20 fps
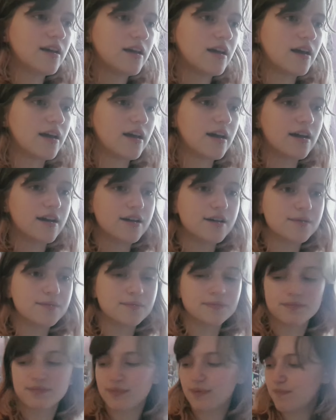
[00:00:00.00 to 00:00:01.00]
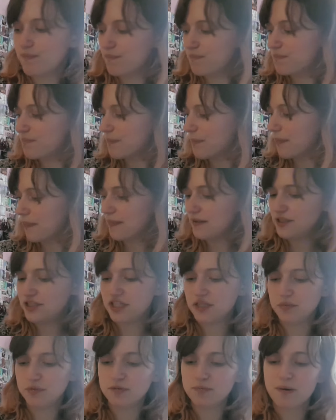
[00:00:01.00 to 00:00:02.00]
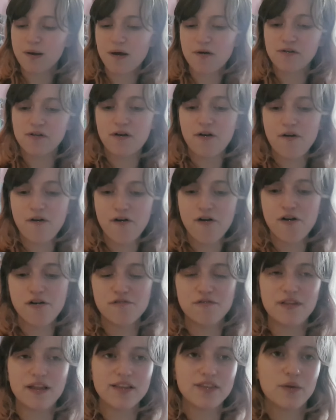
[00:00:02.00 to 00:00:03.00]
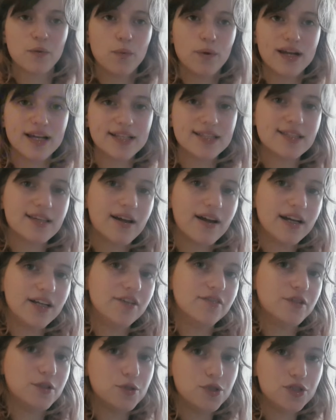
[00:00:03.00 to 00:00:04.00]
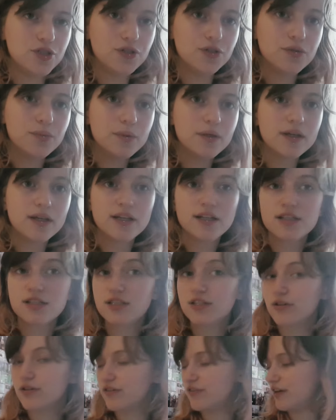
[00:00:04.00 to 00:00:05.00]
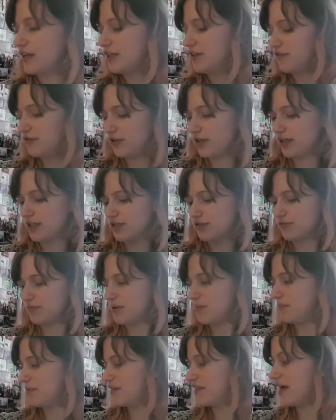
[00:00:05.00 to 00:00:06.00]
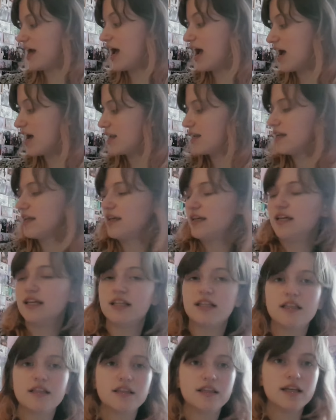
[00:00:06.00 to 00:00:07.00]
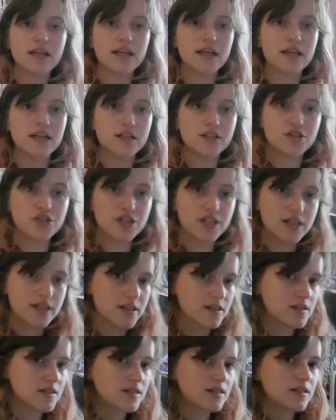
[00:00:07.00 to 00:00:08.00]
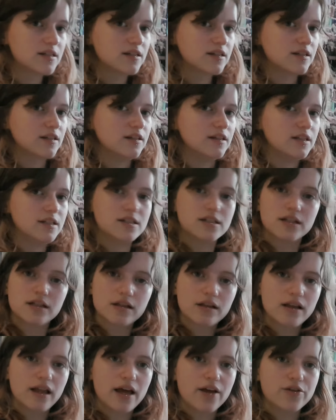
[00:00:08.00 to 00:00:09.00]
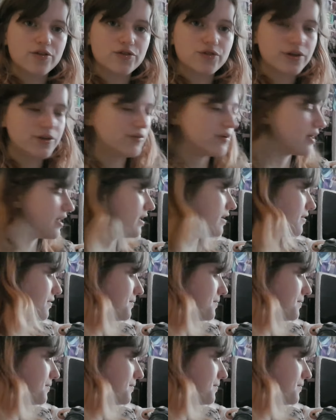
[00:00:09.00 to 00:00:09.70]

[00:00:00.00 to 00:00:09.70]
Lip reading: end. She was part of like the weird side of YouTube. So if any of you guys remember that, then she is this little android right here.